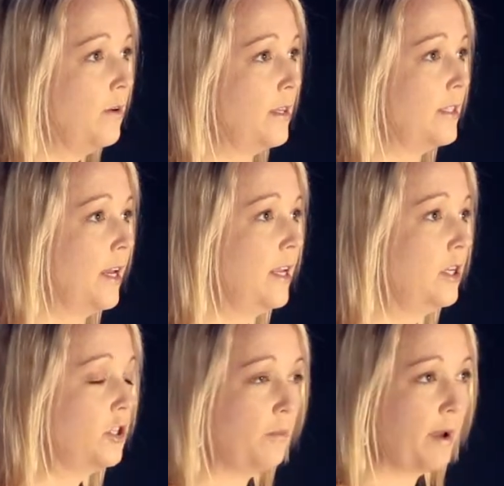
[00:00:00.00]
I noticed that
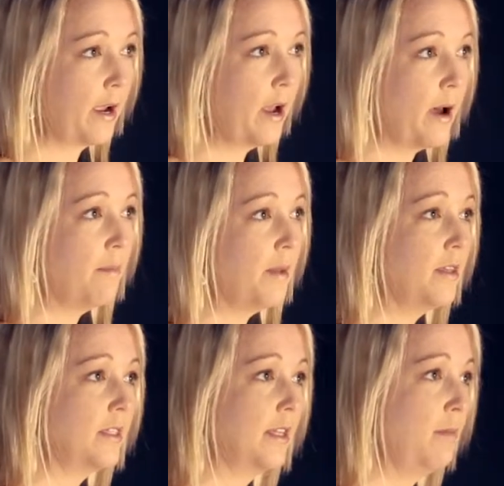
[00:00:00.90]
he showed back up,
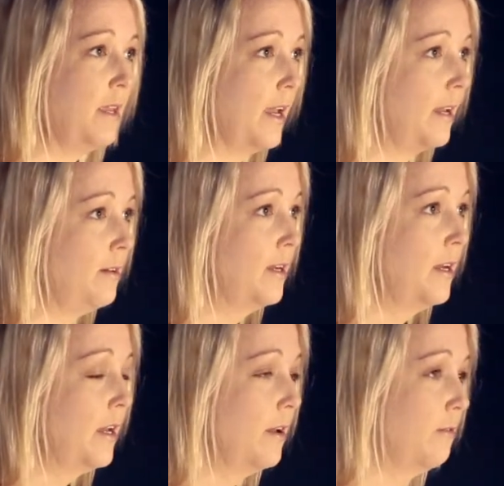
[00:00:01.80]
but this time he had
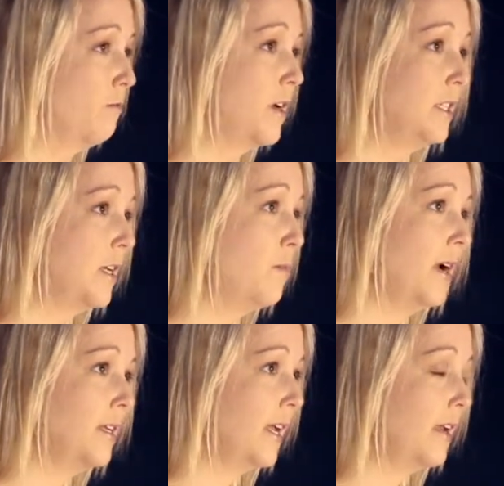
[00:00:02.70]
run
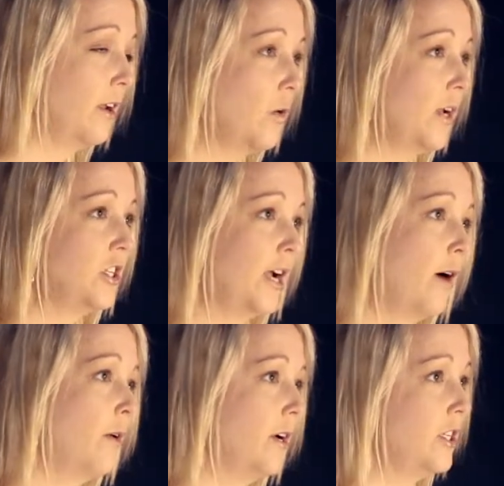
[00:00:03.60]
somewhere and taken a quick
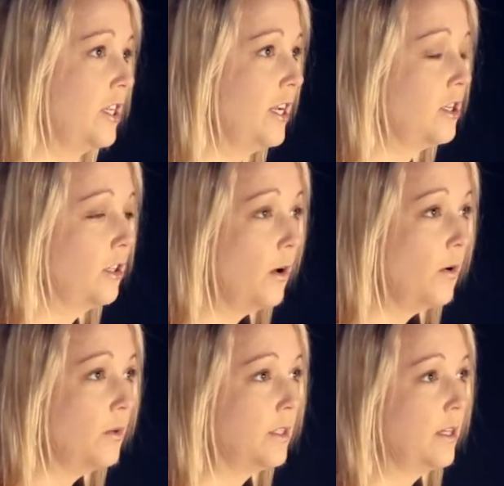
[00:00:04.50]
shower and changed
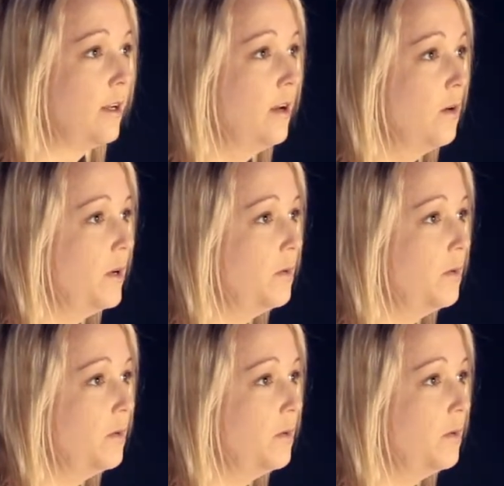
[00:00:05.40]
clothes, and